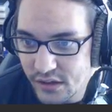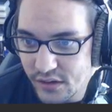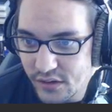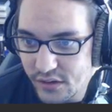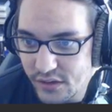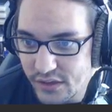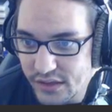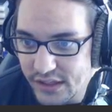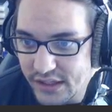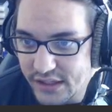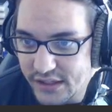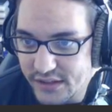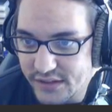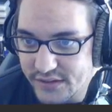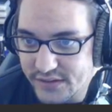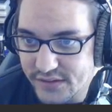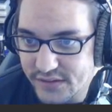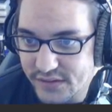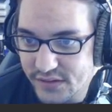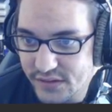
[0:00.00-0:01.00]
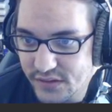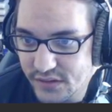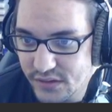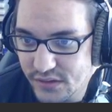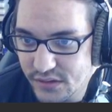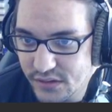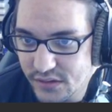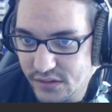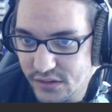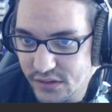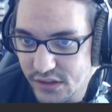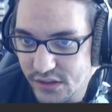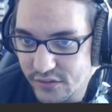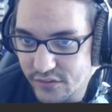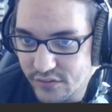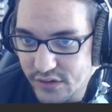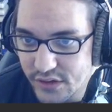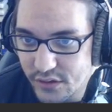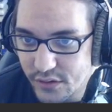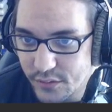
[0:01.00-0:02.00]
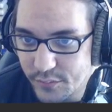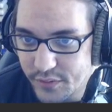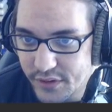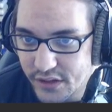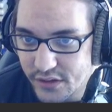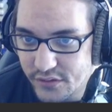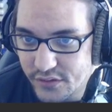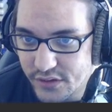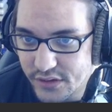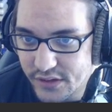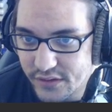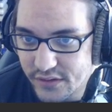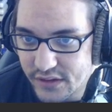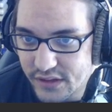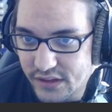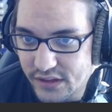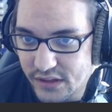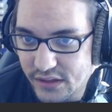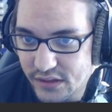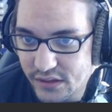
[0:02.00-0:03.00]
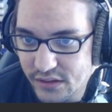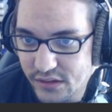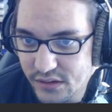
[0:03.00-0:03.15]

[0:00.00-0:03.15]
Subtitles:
These, if we go up here and look at the